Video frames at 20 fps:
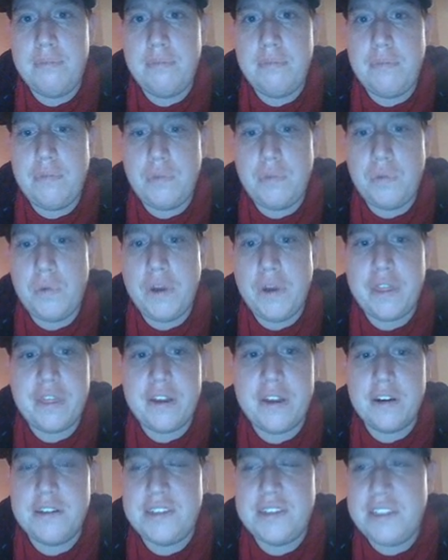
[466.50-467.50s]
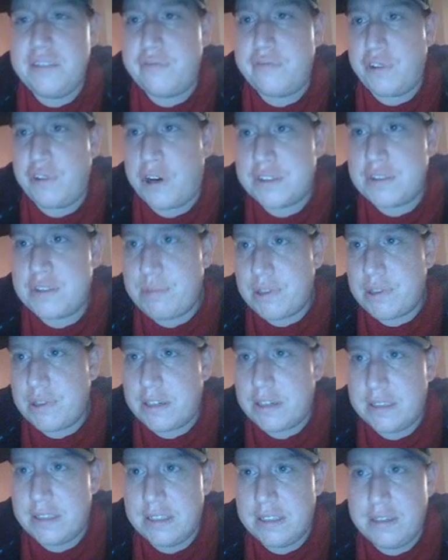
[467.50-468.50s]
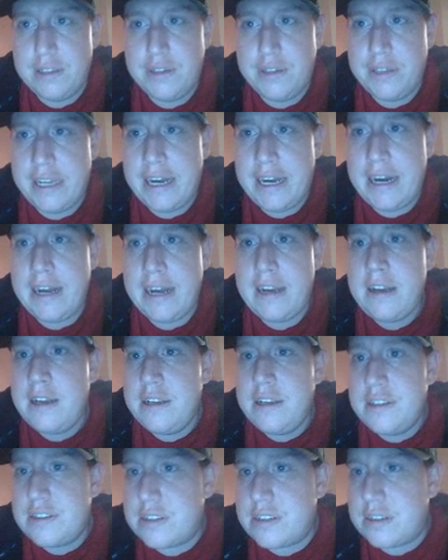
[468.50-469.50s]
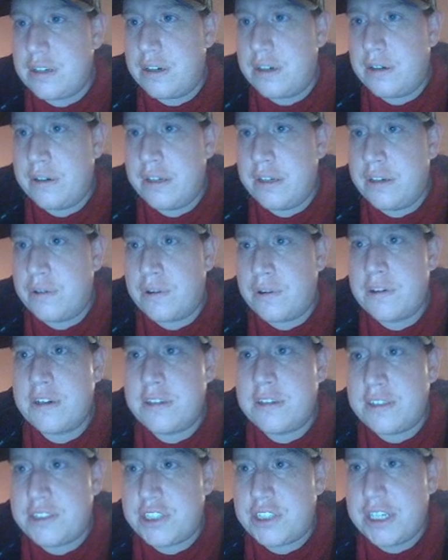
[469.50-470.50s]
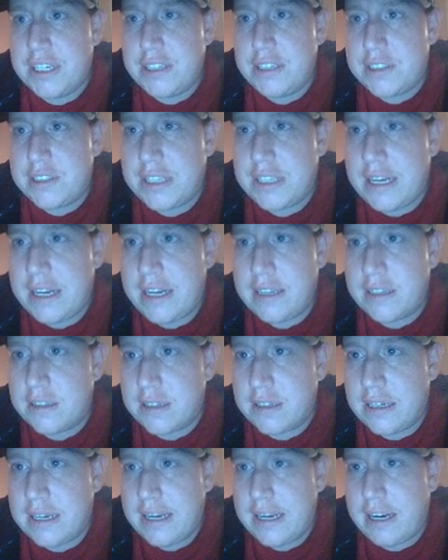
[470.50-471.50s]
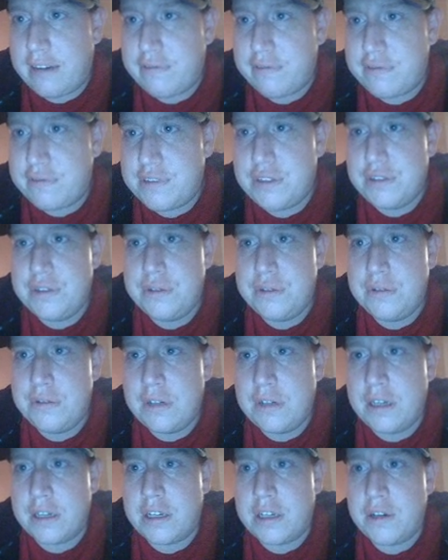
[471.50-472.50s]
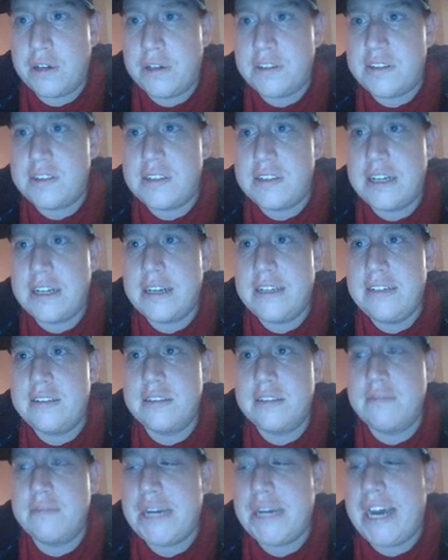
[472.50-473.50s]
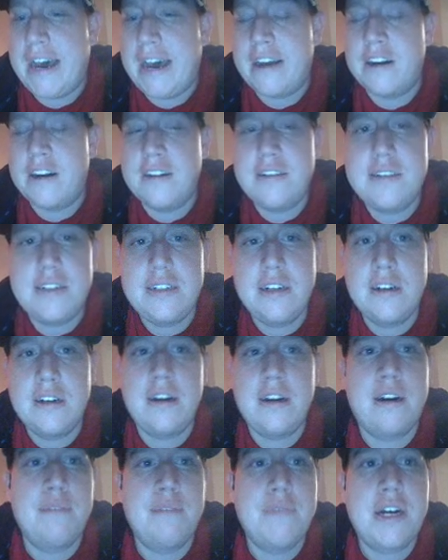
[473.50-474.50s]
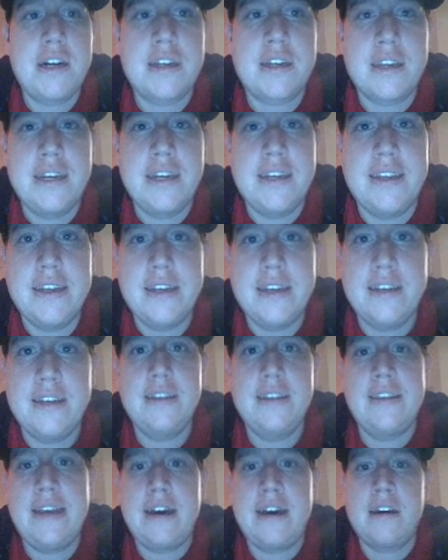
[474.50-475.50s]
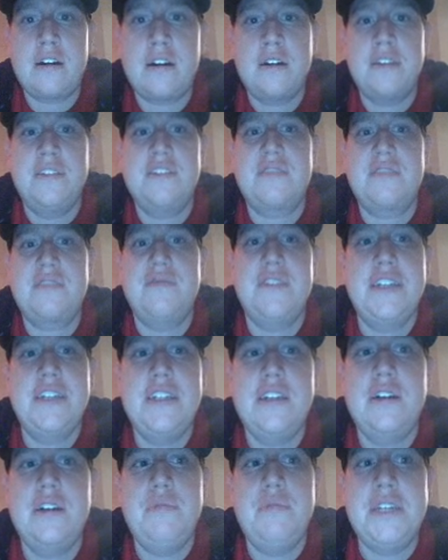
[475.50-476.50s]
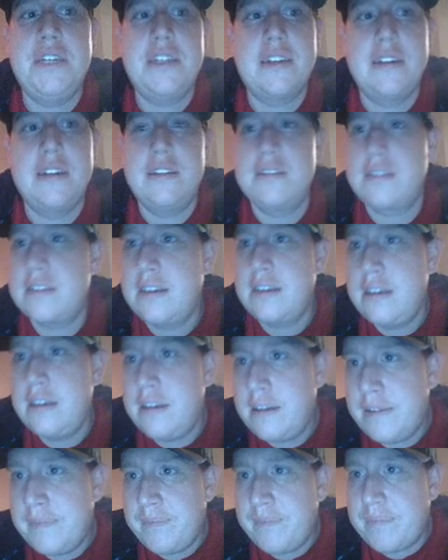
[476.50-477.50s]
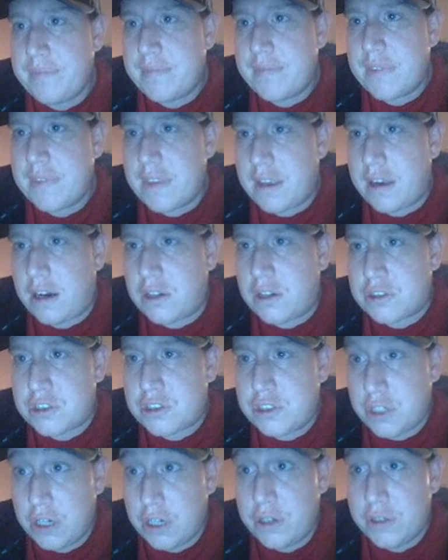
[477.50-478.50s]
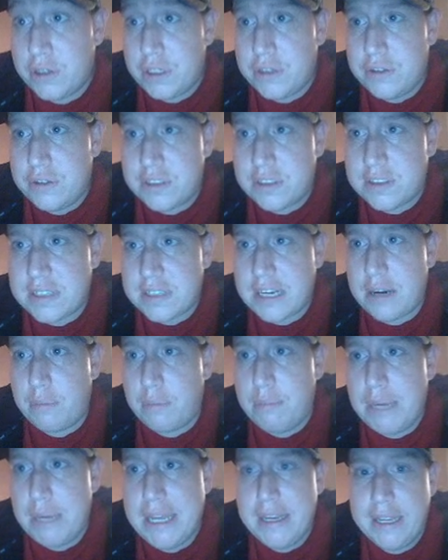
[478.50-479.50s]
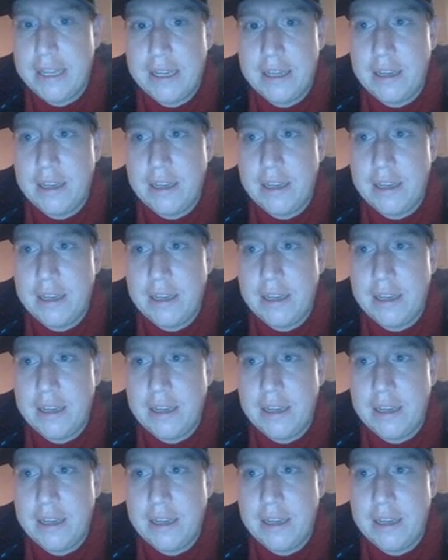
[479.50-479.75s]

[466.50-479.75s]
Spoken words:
with their defaults plugged into that. So in order to change that, you're going to have to go to studies and patterns here. I'm not going to get into that on this video because I'll show you just how many